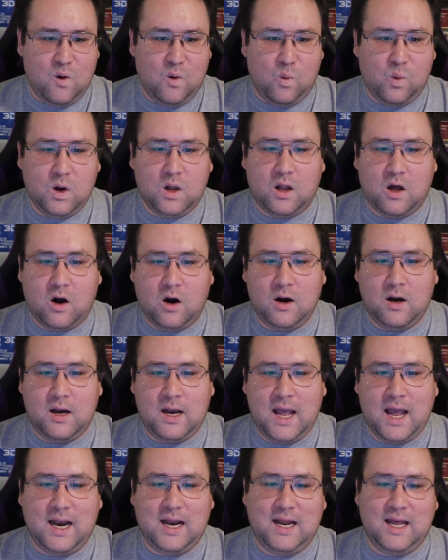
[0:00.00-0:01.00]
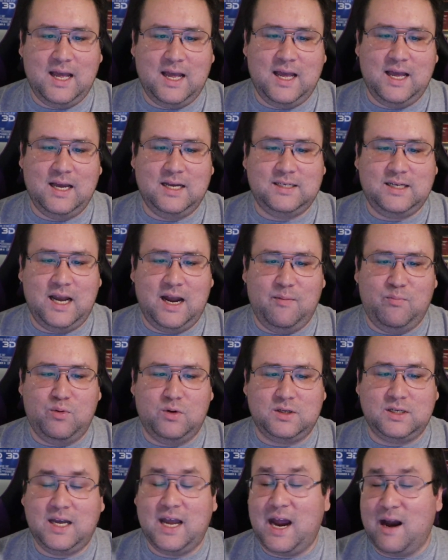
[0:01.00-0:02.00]
Will Arnett is
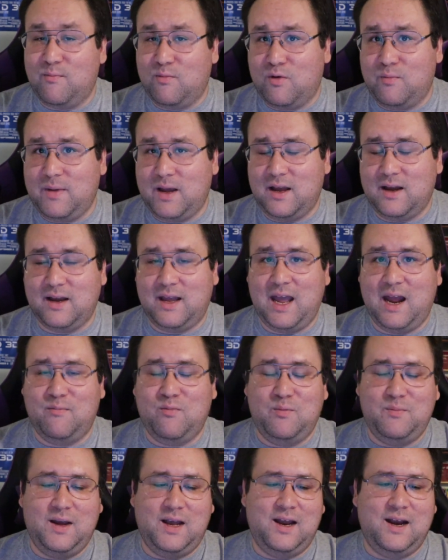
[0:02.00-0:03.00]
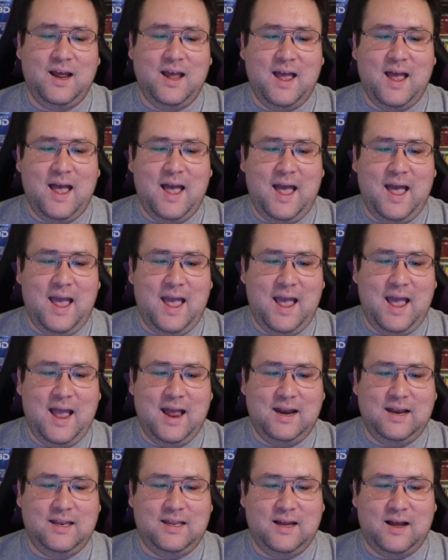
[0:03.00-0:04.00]
April's cameraman.
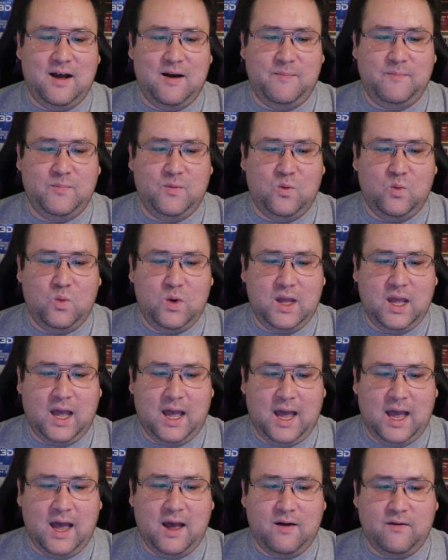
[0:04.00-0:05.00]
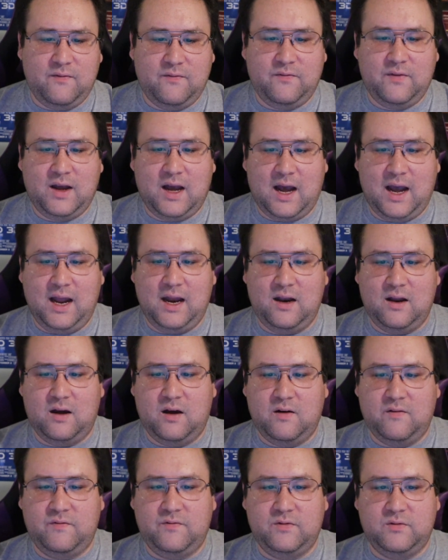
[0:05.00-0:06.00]
And we have kind
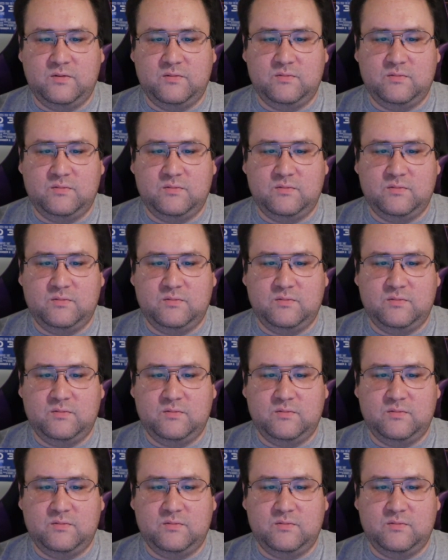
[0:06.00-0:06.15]
of